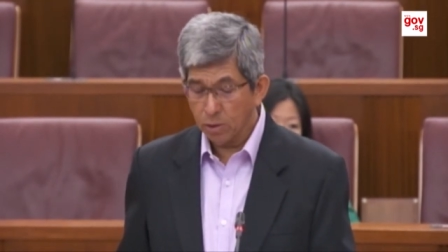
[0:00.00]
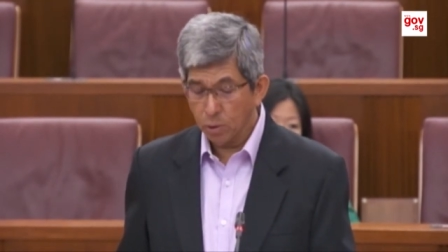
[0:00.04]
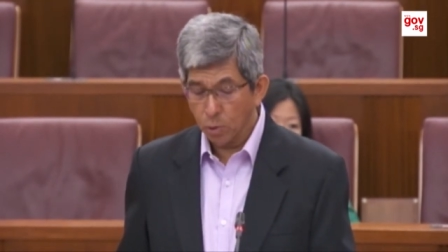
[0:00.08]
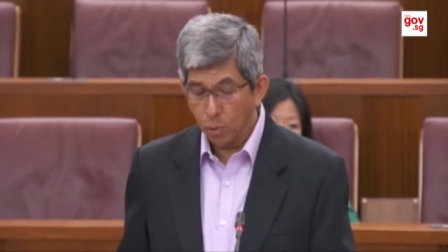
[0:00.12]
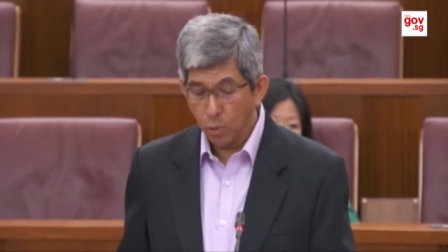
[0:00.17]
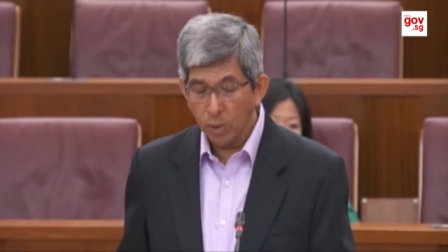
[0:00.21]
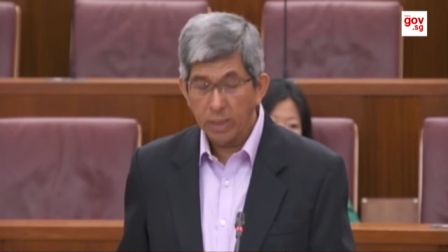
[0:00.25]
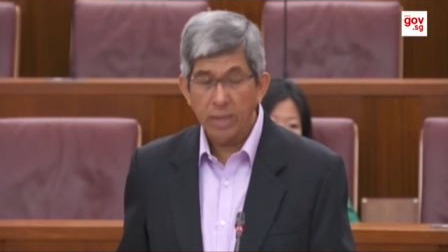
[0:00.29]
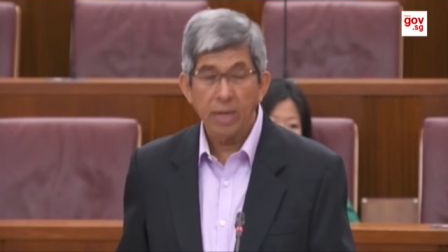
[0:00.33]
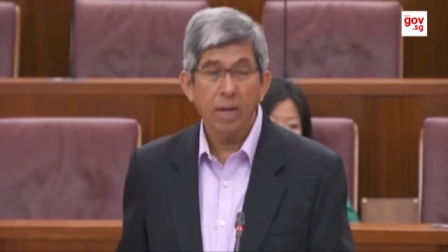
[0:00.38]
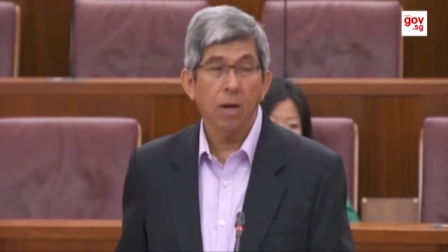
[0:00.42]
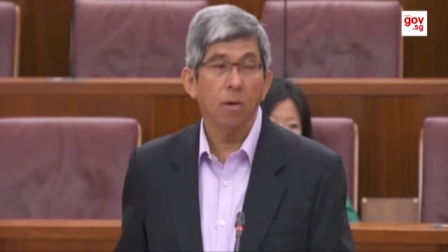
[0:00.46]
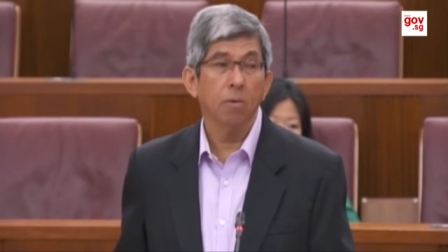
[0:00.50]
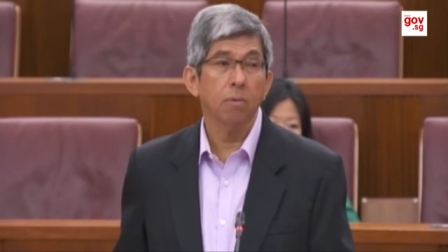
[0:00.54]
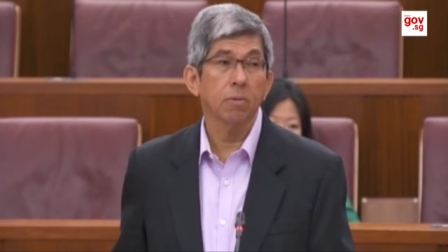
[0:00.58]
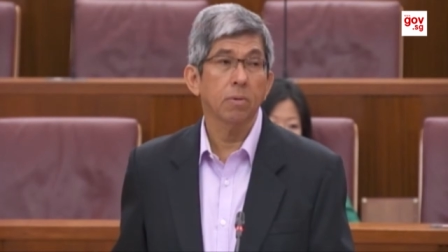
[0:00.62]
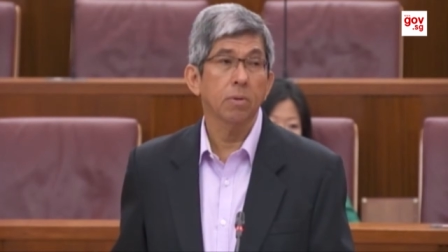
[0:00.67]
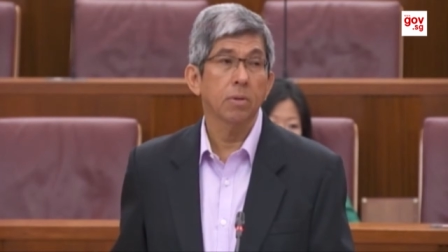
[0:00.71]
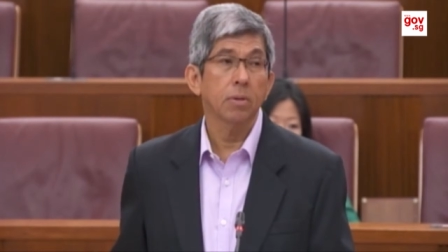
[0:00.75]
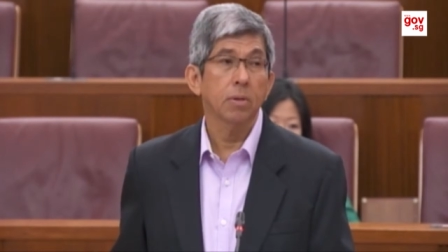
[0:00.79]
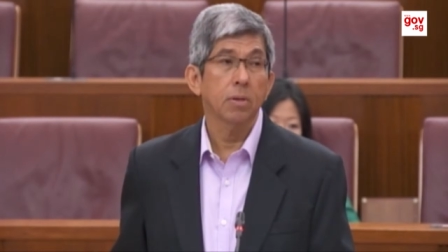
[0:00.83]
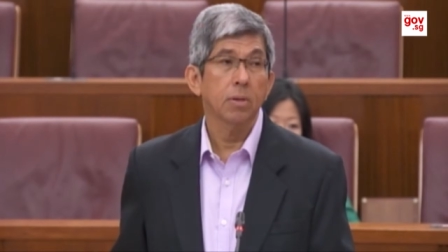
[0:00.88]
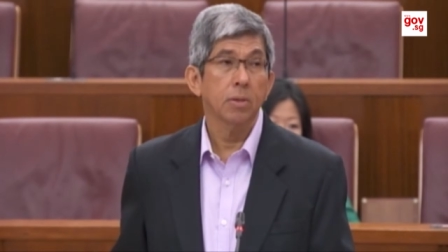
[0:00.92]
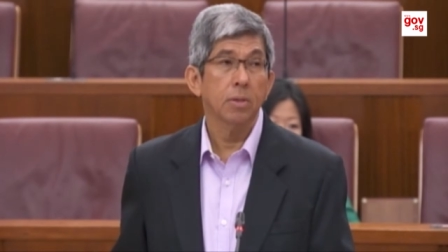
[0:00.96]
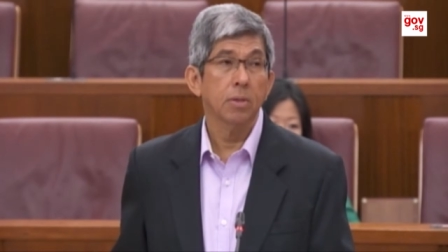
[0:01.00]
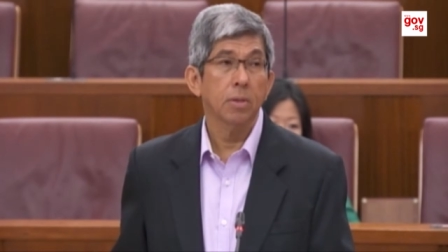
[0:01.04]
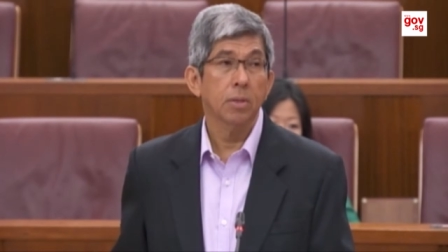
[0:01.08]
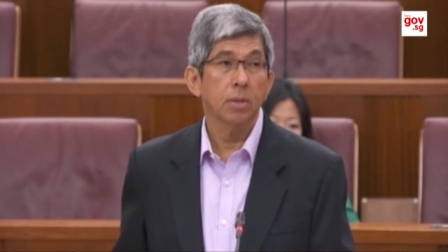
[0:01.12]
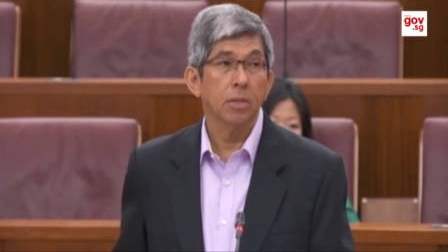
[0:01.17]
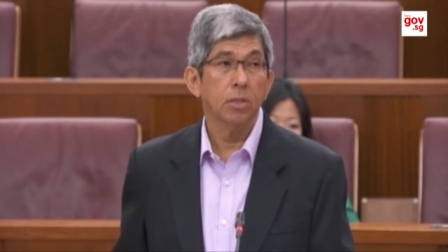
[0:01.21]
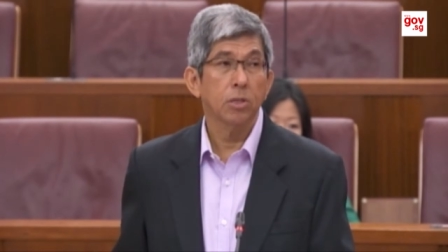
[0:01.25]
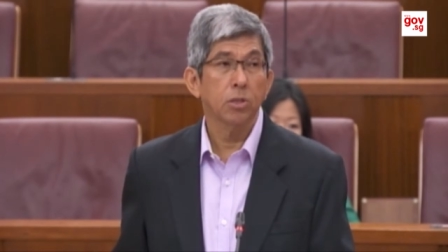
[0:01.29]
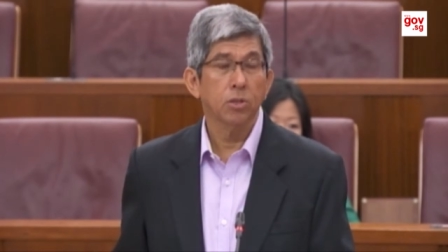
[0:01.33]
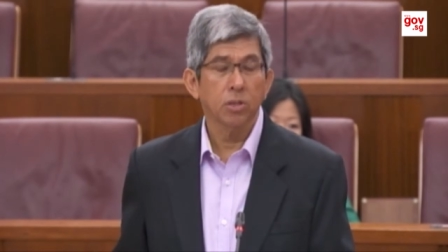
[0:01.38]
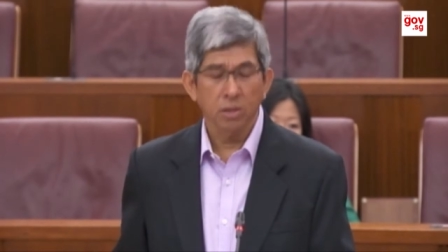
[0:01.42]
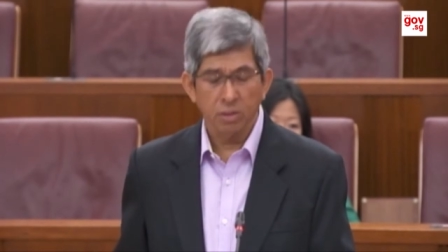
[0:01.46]
rolling out the
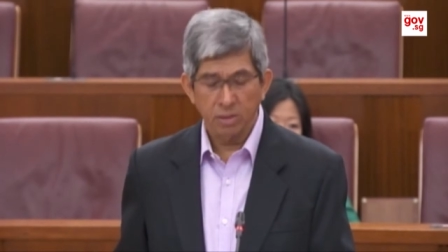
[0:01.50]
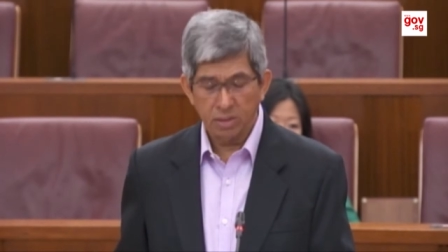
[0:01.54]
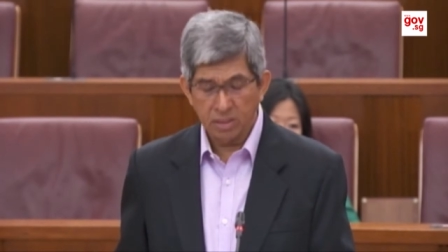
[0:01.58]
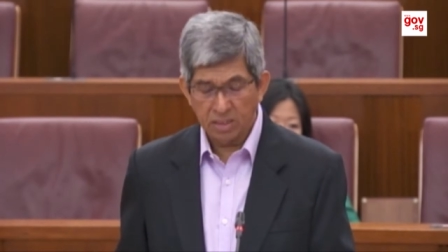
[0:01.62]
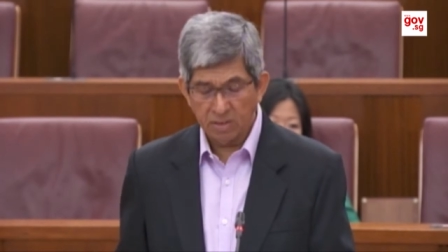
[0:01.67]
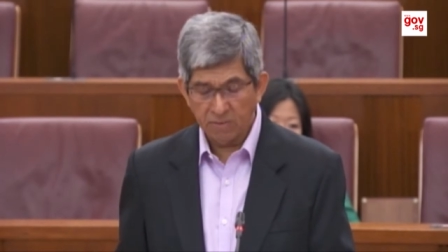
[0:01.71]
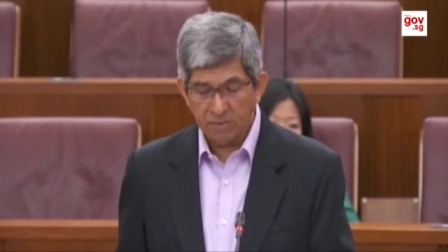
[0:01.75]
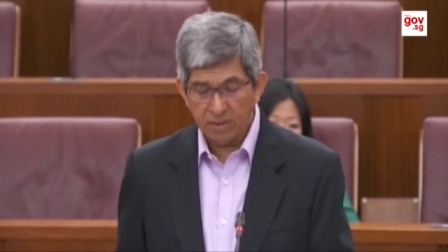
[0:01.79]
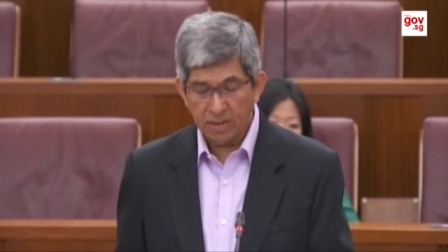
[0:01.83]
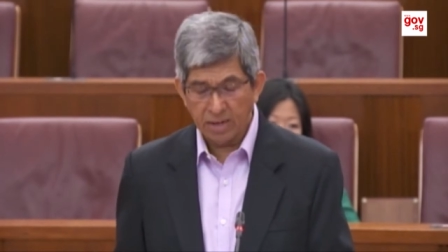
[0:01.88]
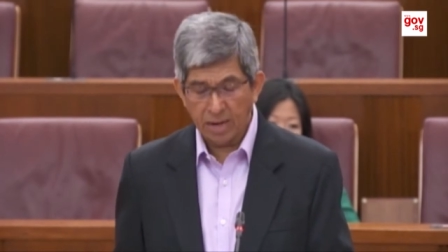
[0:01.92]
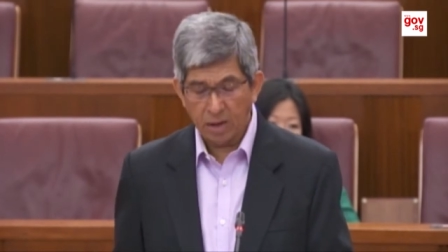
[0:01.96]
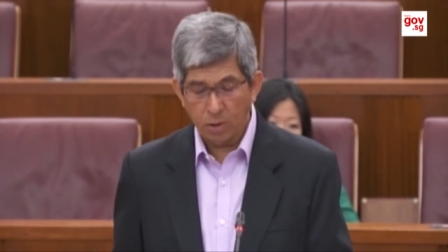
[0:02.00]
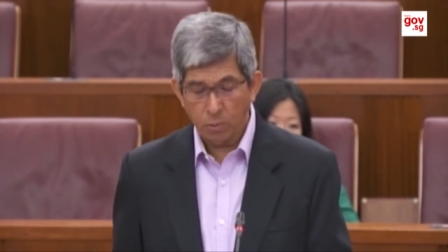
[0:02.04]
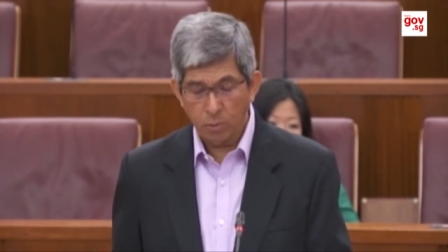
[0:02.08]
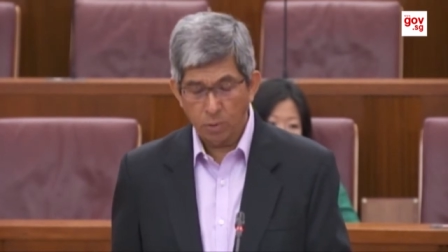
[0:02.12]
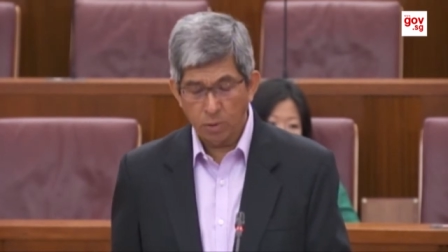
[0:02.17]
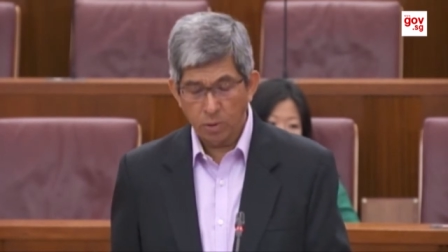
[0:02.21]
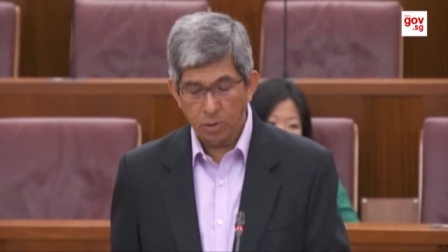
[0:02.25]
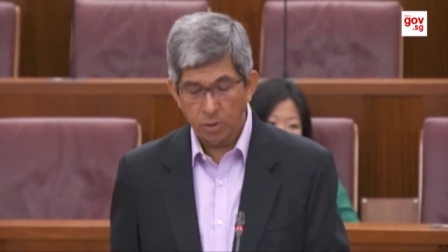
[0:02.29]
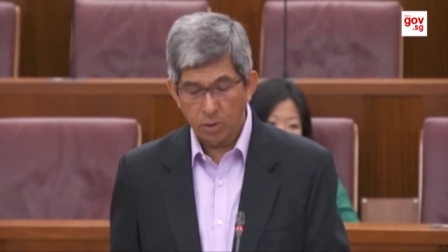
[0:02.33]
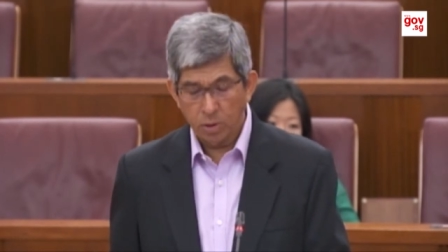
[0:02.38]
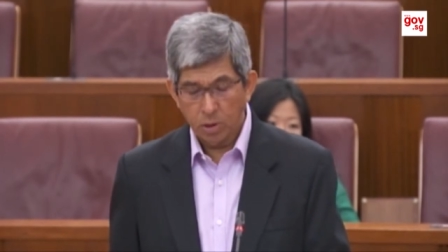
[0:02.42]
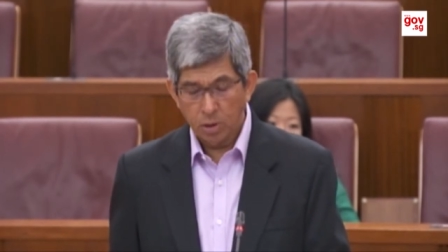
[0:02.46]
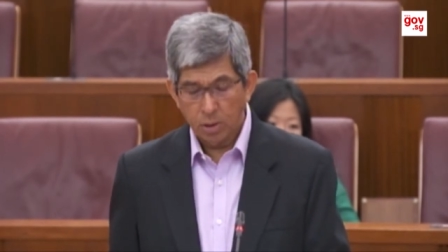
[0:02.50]
digital TV network